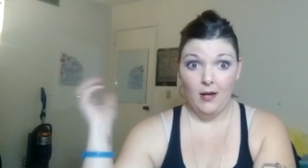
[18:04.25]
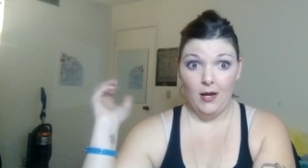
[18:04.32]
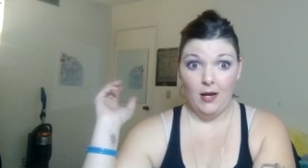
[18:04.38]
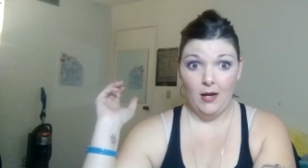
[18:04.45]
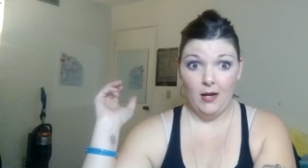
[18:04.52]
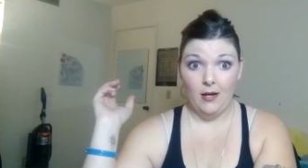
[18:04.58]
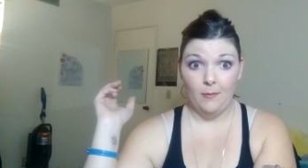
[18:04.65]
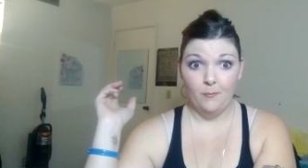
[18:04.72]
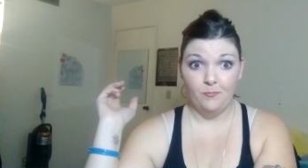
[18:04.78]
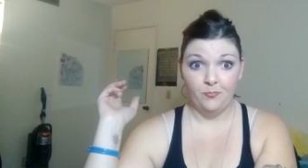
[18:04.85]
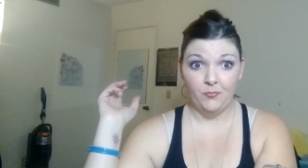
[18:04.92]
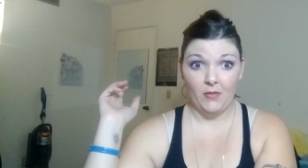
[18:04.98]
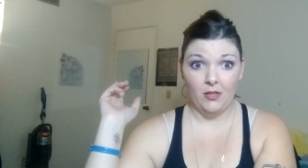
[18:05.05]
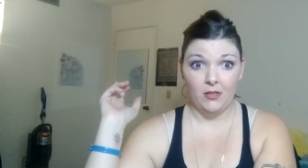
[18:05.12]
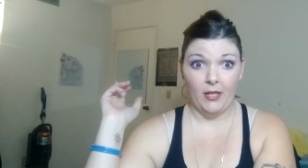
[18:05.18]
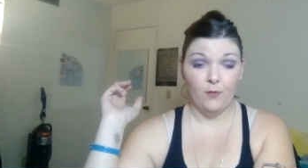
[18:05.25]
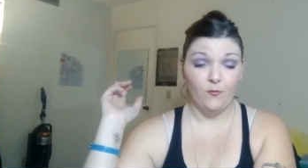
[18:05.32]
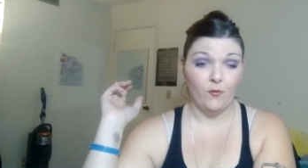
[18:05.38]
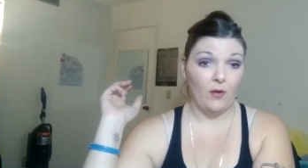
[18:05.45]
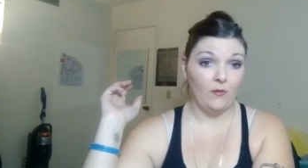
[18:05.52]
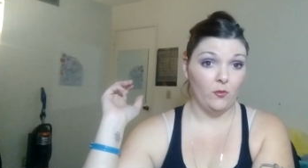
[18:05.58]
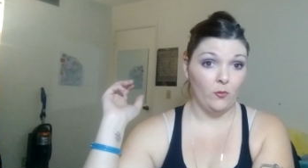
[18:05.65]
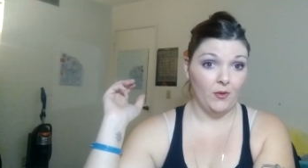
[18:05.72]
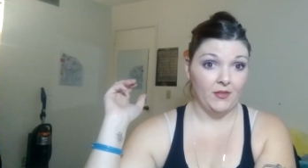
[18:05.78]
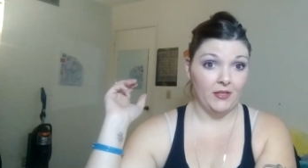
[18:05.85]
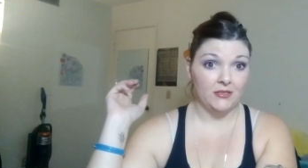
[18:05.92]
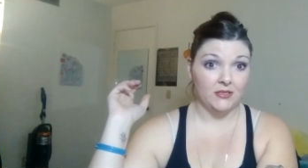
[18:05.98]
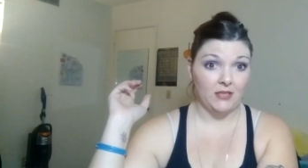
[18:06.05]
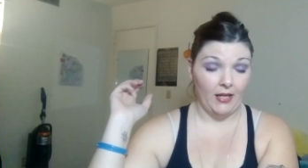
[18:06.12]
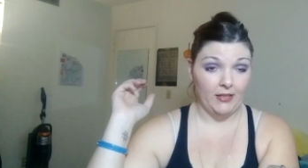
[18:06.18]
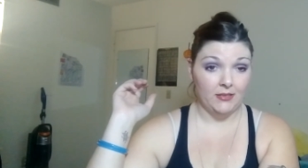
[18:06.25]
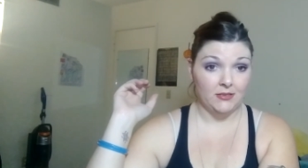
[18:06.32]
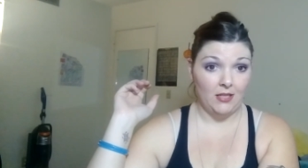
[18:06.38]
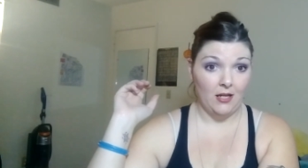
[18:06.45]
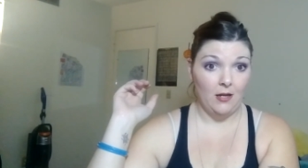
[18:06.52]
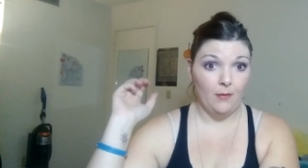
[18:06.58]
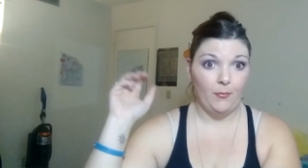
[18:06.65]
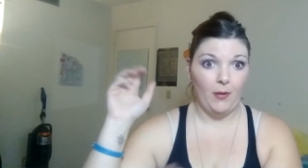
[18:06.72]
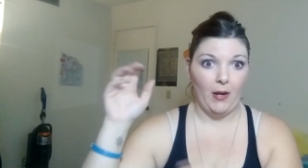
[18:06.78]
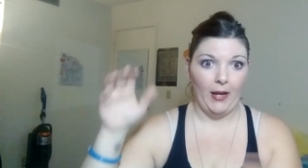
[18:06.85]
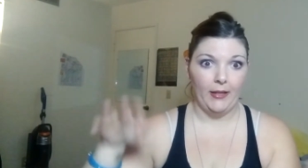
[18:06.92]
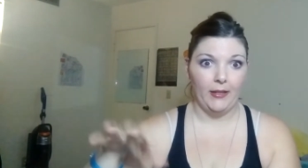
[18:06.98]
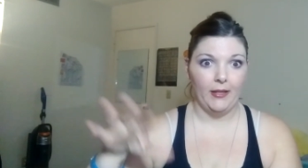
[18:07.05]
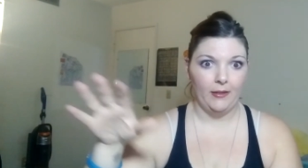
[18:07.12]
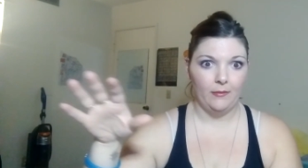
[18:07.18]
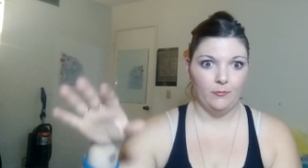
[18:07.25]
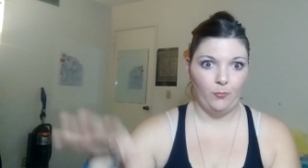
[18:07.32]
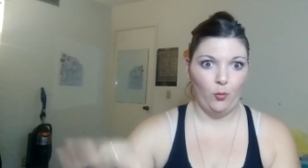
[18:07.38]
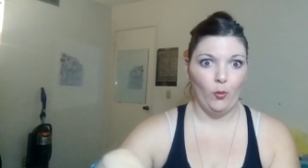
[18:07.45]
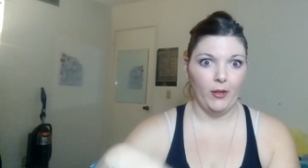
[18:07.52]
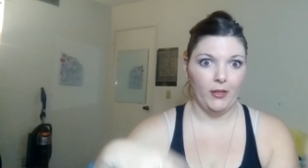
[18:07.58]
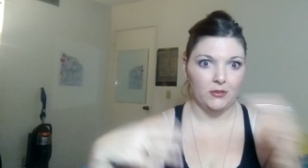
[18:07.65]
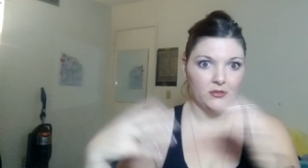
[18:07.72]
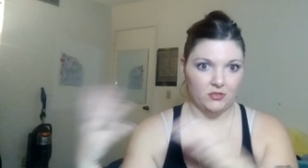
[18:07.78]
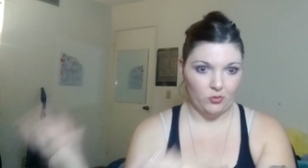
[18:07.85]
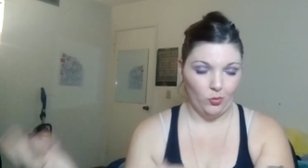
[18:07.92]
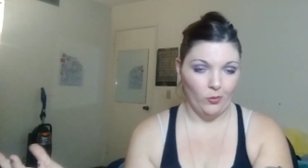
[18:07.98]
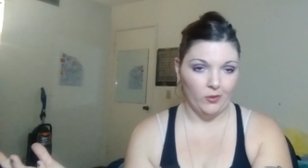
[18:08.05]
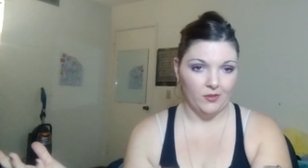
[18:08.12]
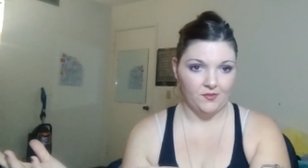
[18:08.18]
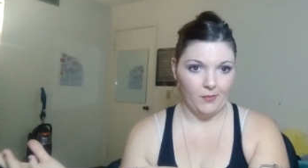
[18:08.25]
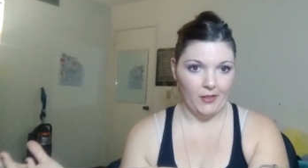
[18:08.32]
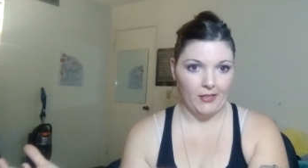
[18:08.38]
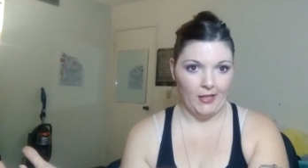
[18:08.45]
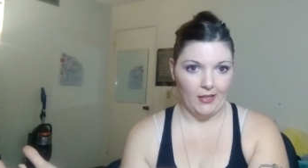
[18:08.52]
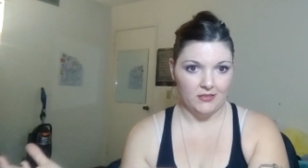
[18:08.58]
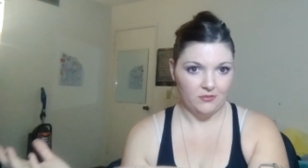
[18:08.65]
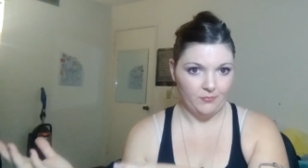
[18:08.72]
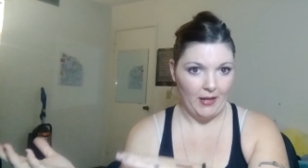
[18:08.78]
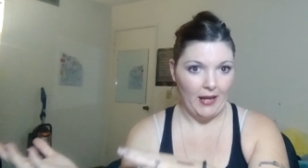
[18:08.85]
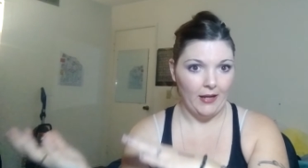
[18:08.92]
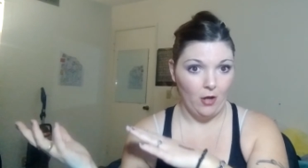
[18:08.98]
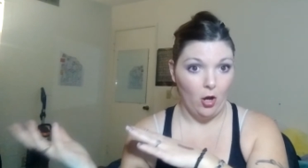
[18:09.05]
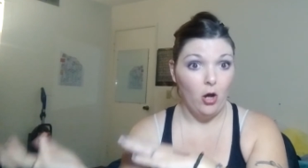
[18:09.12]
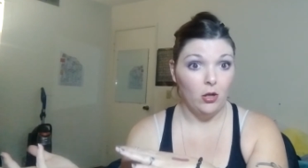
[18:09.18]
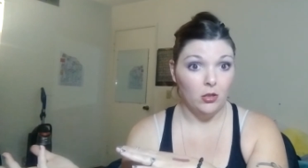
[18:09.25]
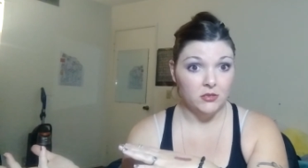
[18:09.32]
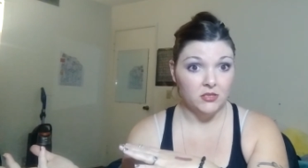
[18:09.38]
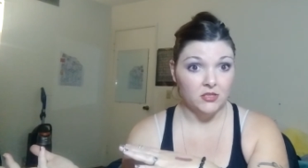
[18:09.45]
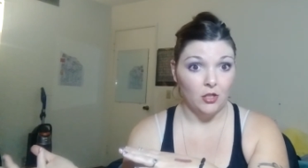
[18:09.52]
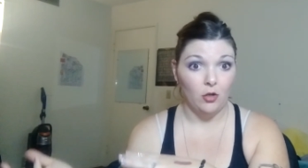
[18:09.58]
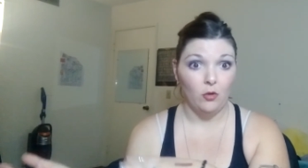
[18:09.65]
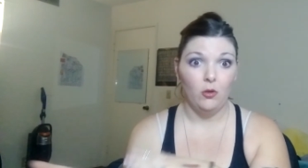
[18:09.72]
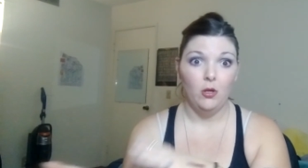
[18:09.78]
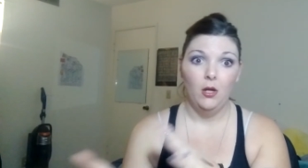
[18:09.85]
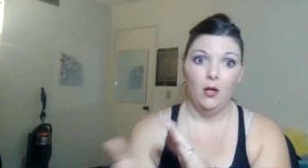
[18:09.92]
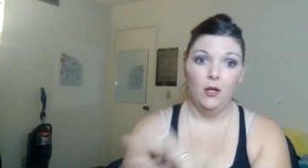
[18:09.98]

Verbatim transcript: Um, like for everyone that signs up, I get points towards my next bag also.